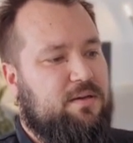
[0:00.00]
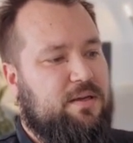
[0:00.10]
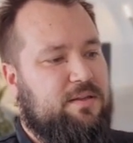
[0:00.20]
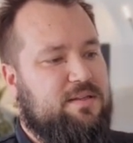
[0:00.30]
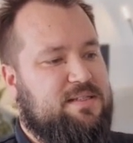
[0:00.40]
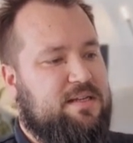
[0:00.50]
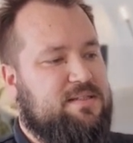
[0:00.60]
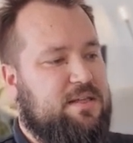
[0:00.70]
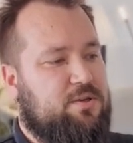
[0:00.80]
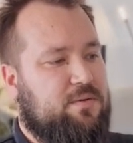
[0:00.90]
in the
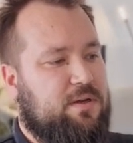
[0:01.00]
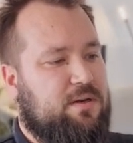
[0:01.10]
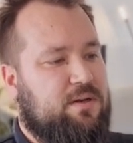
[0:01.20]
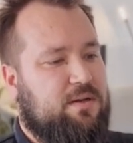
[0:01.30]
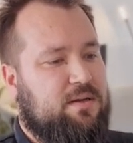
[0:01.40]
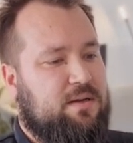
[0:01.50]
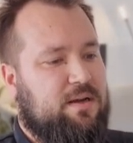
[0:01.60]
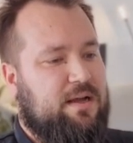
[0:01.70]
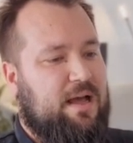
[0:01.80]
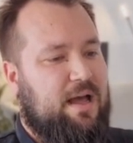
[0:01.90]
sense that you can
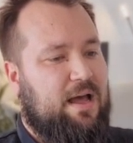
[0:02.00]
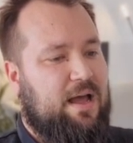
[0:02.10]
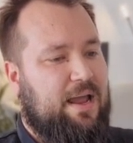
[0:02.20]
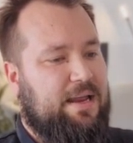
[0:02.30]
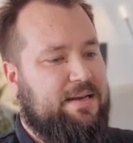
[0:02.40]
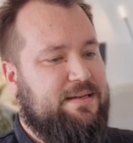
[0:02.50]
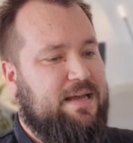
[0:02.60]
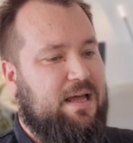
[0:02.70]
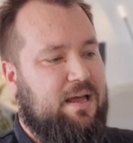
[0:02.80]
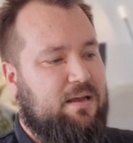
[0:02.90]

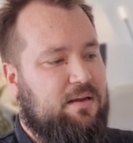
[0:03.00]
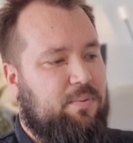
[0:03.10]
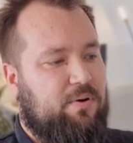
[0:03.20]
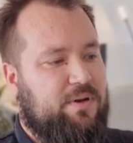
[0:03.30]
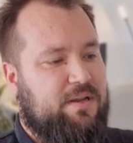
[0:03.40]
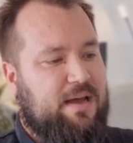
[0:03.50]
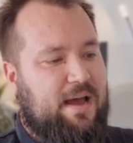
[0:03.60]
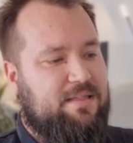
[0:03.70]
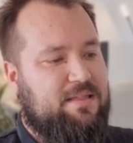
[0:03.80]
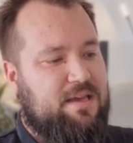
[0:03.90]
kinda put it
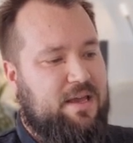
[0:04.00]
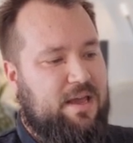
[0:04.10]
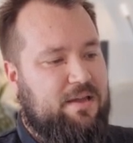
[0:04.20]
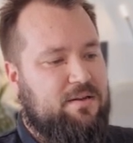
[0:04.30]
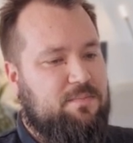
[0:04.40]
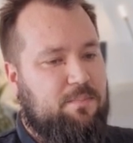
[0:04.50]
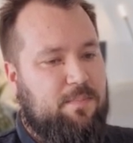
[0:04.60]
at the end